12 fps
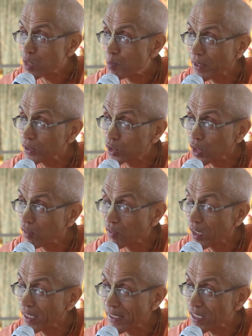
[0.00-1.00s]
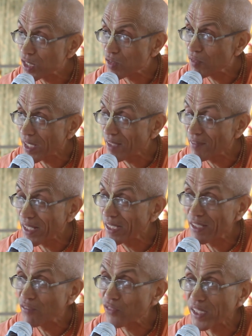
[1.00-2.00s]
spiritual world is very, very
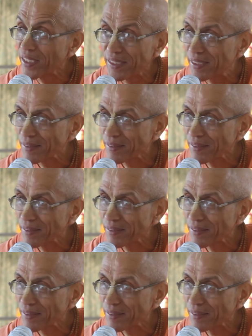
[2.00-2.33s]
different.